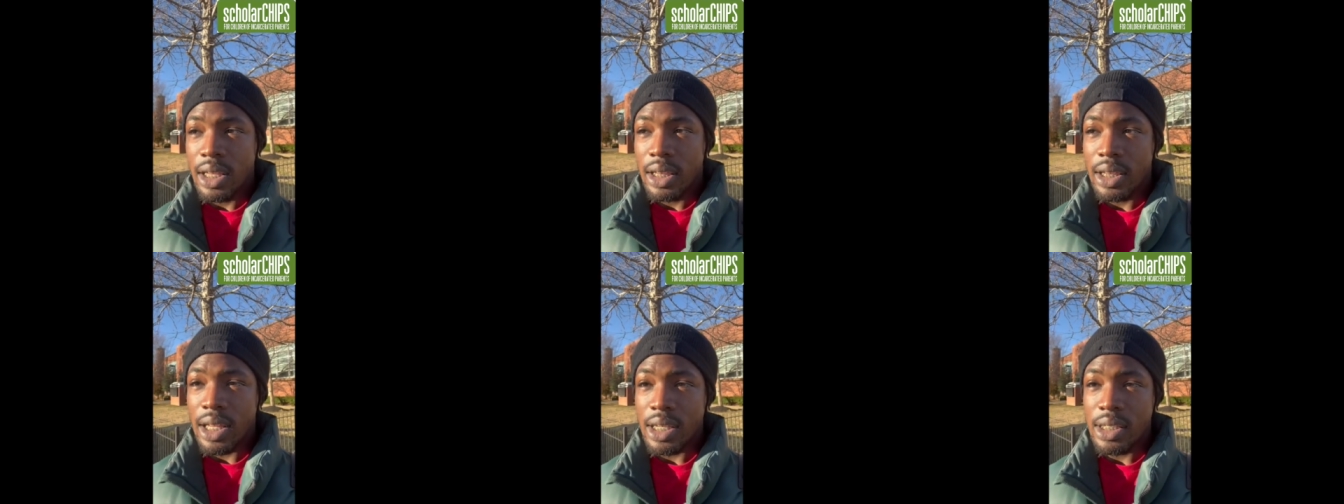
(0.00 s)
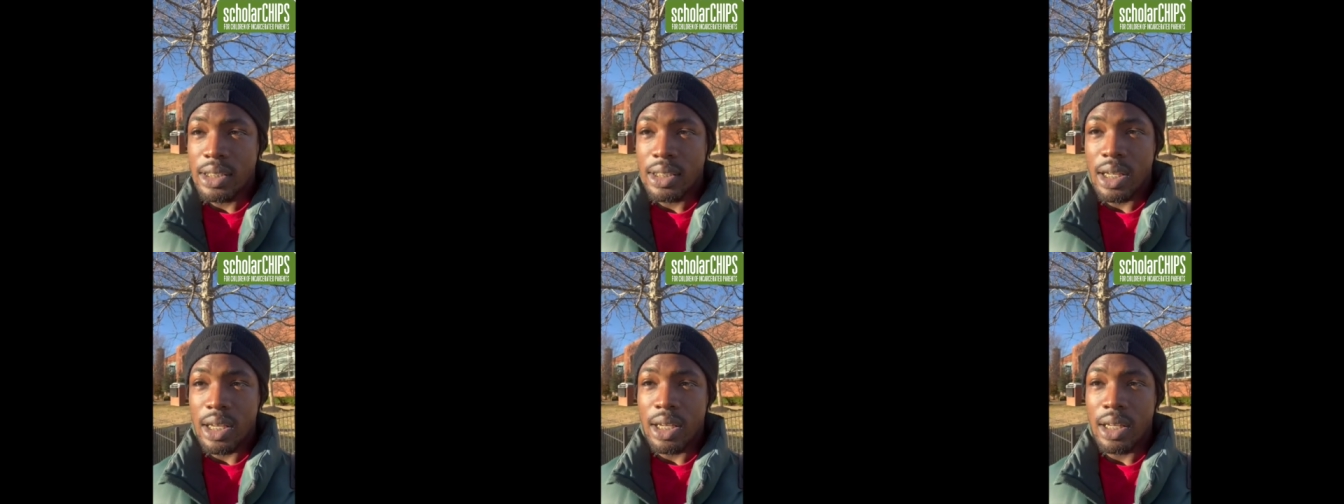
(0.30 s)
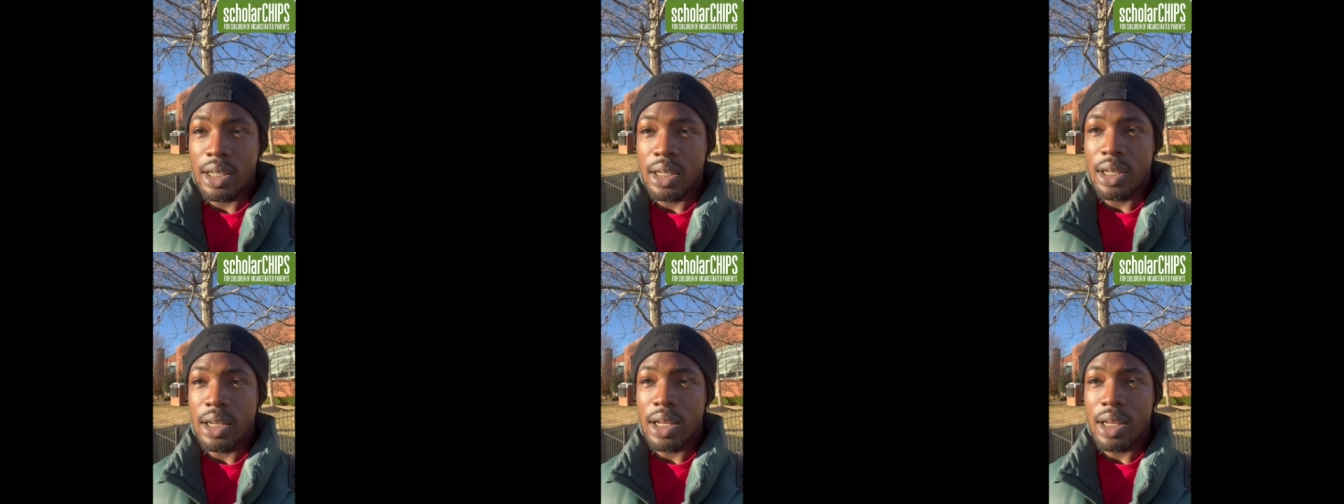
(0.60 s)
They
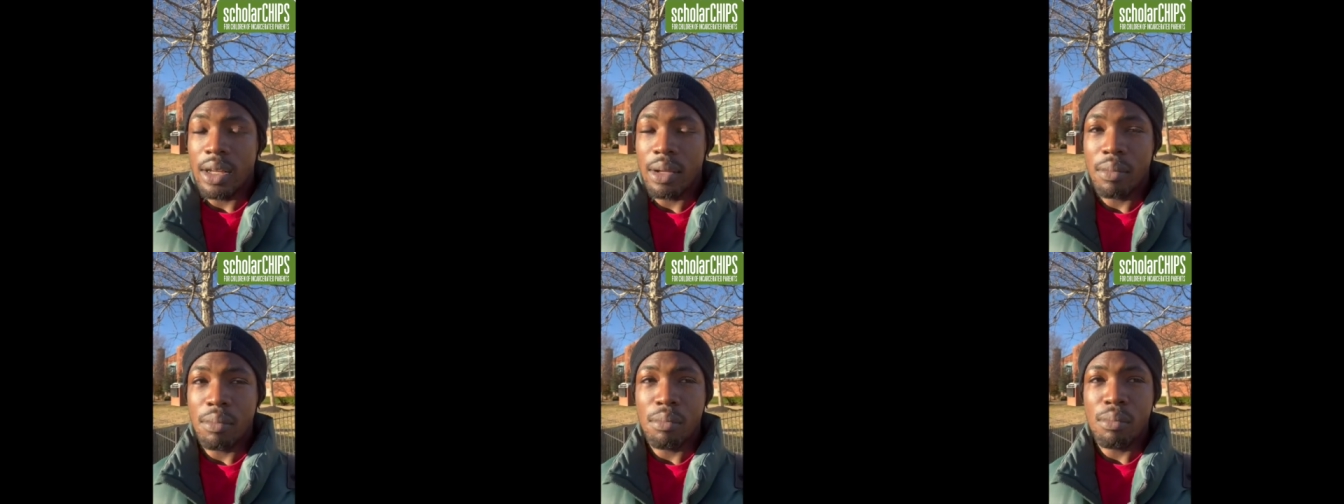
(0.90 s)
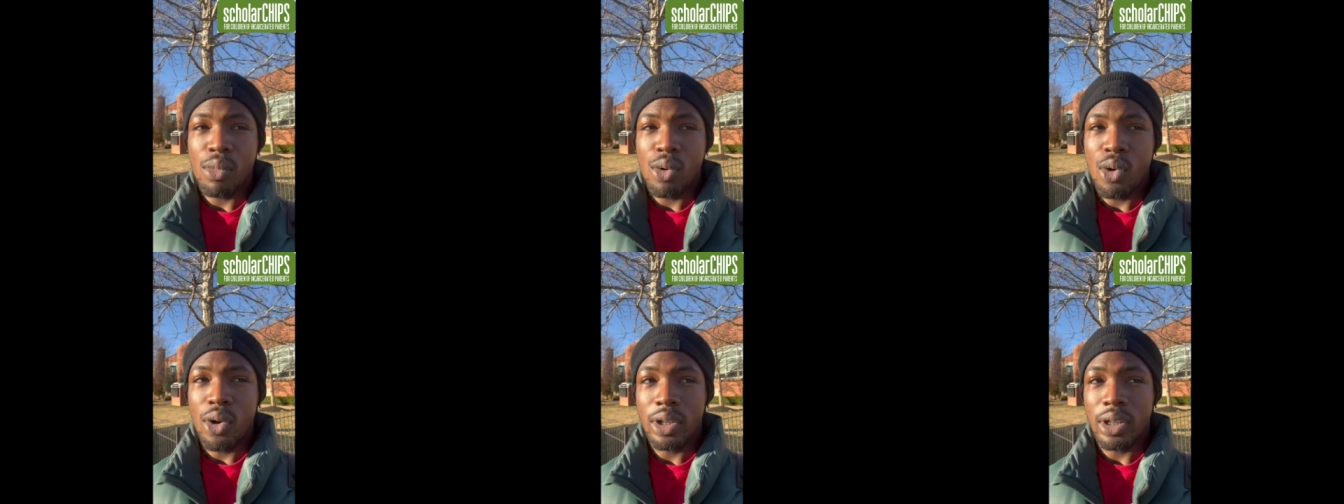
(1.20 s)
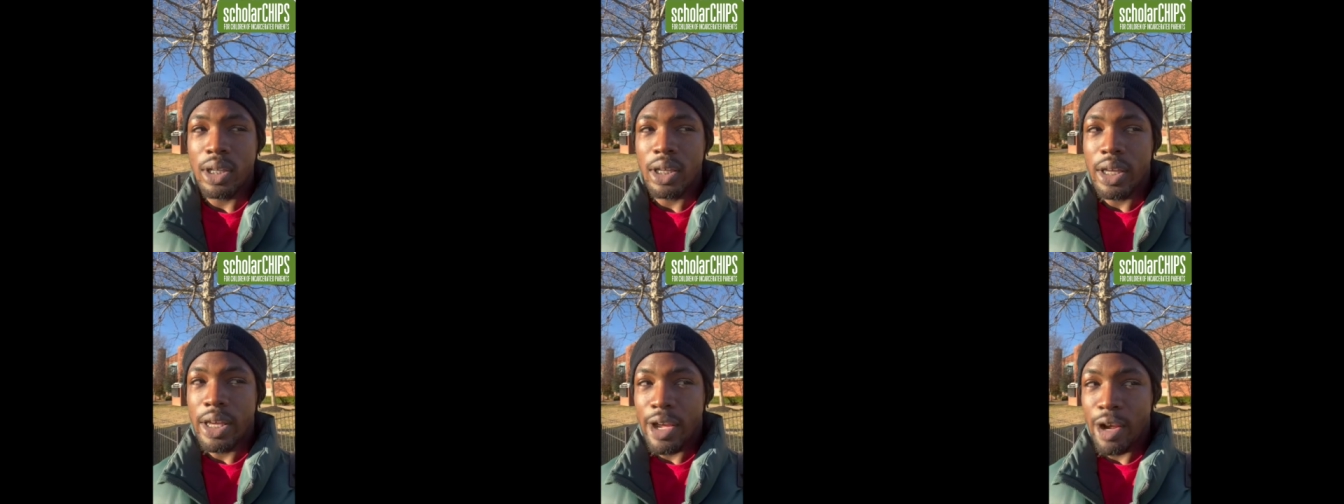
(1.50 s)
send more
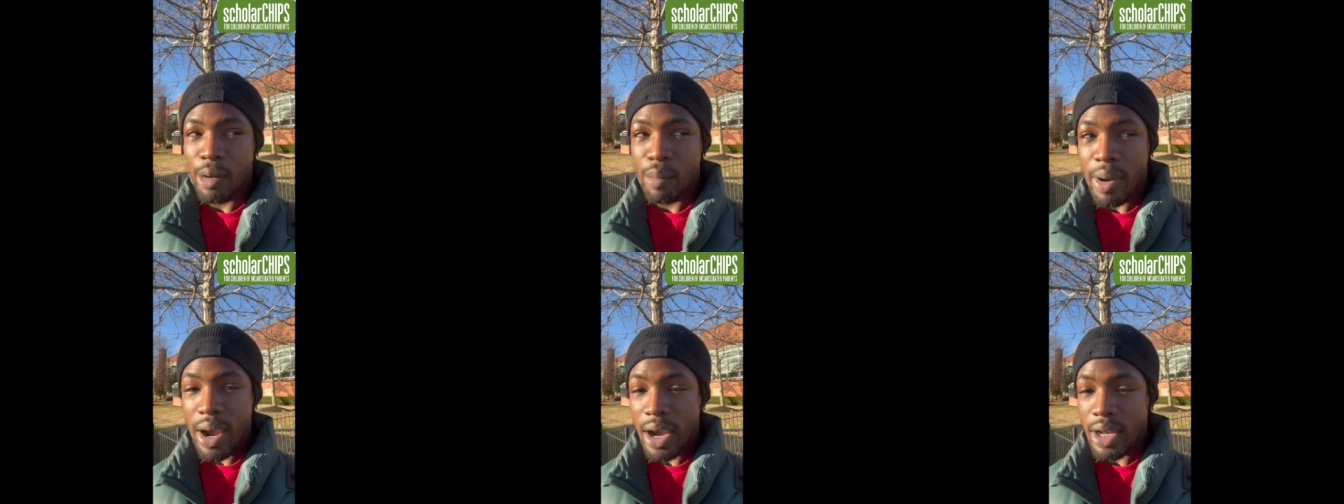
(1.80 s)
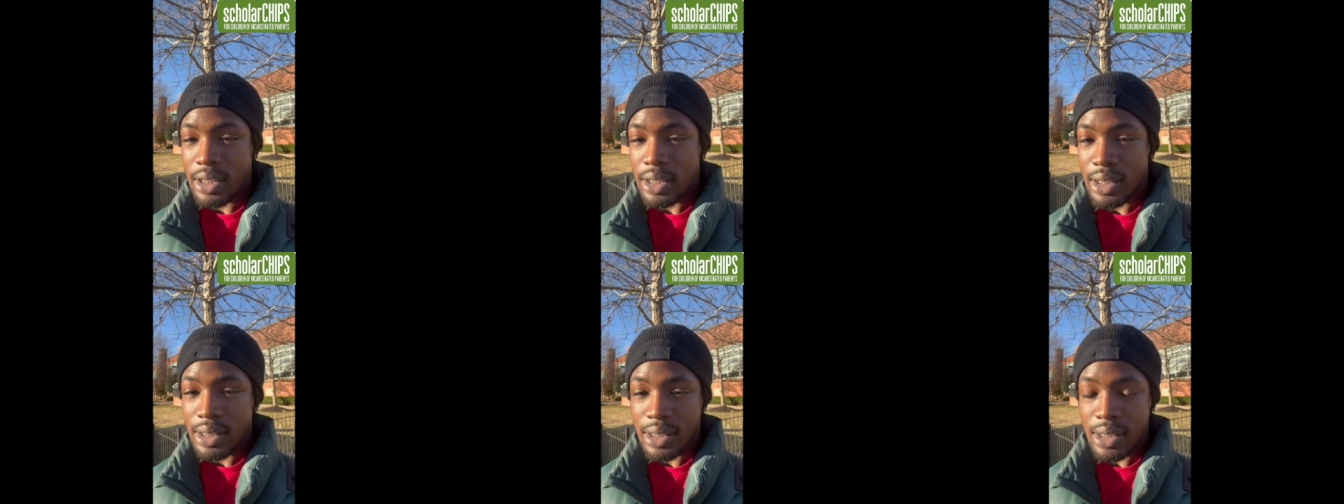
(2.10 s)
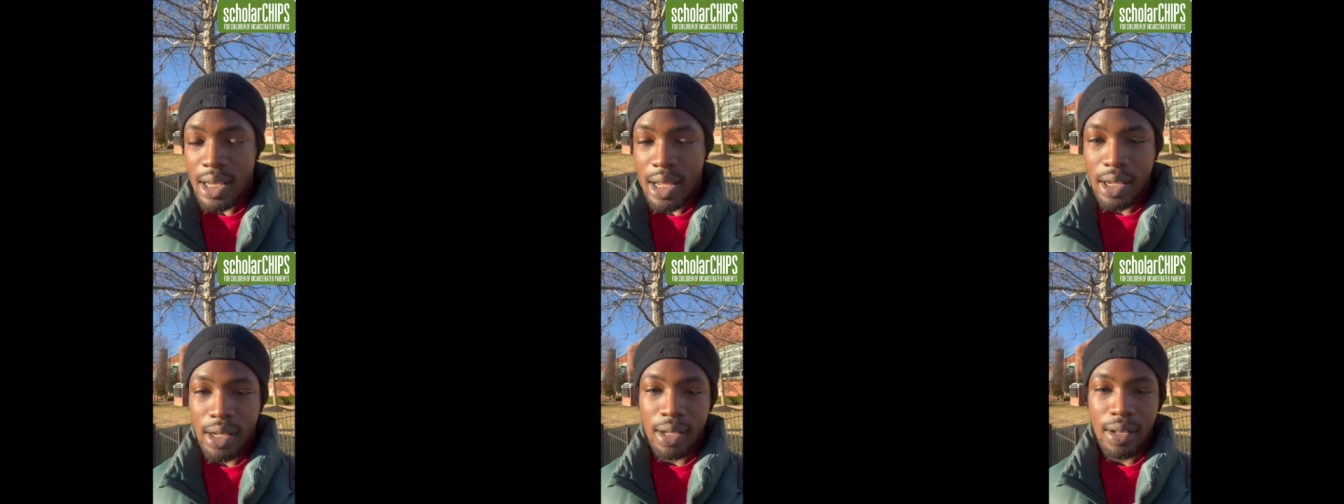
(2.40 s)
than care packages,
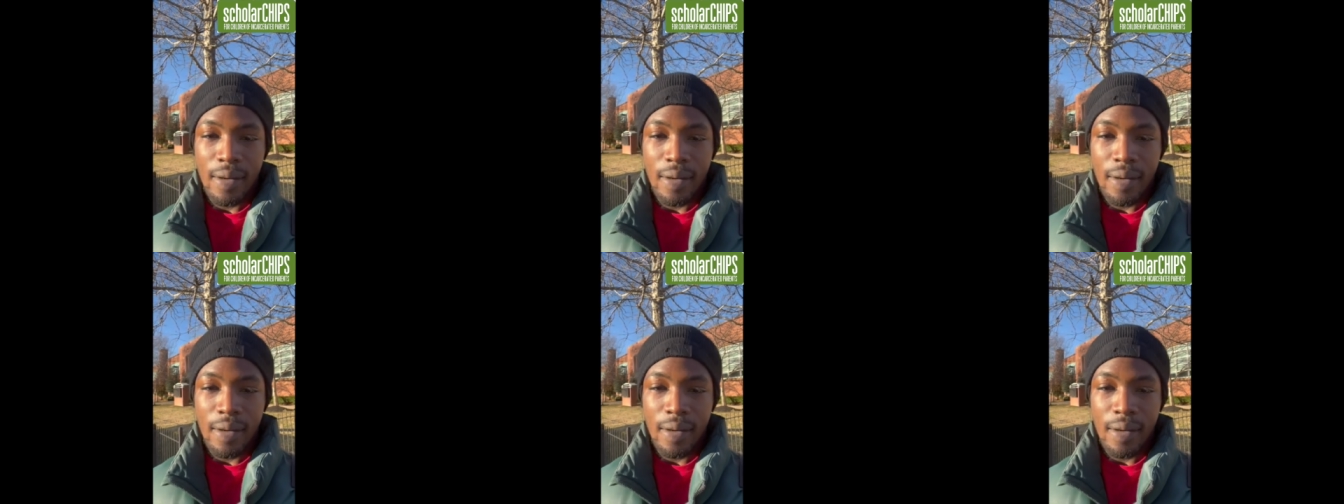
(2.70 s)
like